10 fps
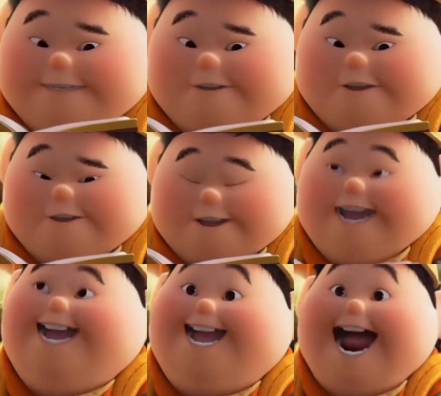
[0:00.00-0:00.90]
I
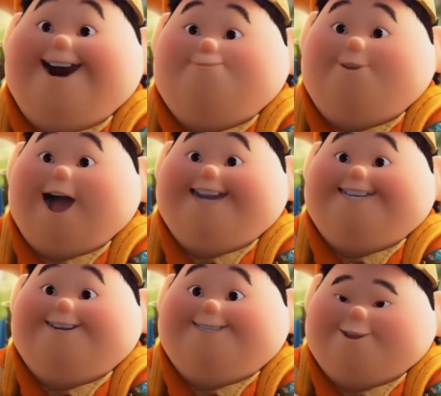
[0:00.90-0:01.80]
could help you cross
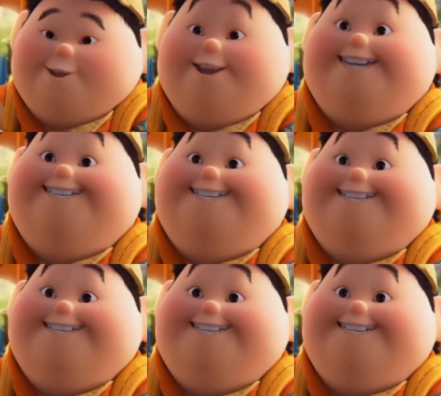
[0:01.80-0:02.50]
the street?